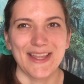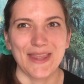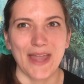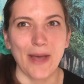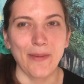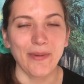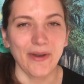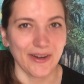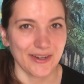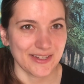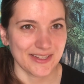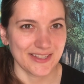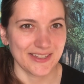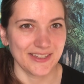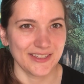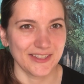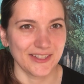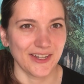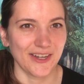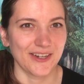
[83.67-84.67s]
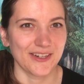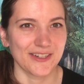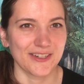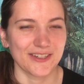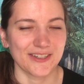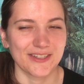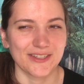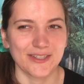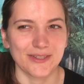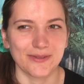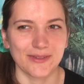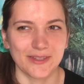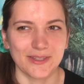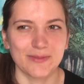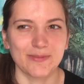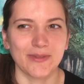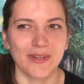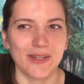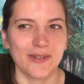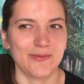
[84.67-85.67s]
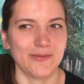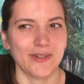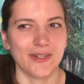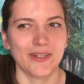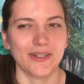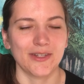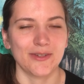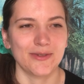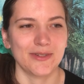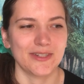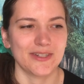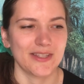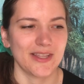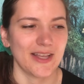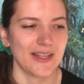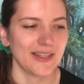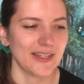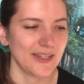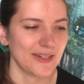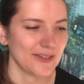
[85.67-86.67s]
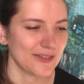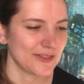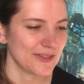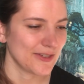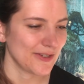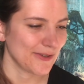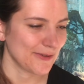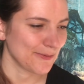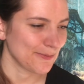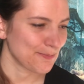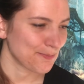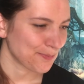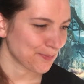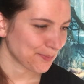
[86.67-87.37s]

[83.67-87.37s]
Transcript: That part is a little harder to explain, but I'll go into that later too.